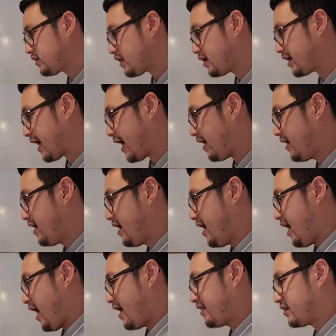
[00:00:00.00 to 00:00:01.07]
Okay,
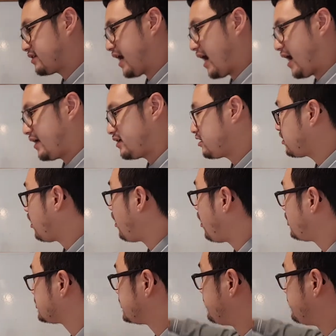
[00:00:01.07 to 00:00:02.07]
and the tide caused the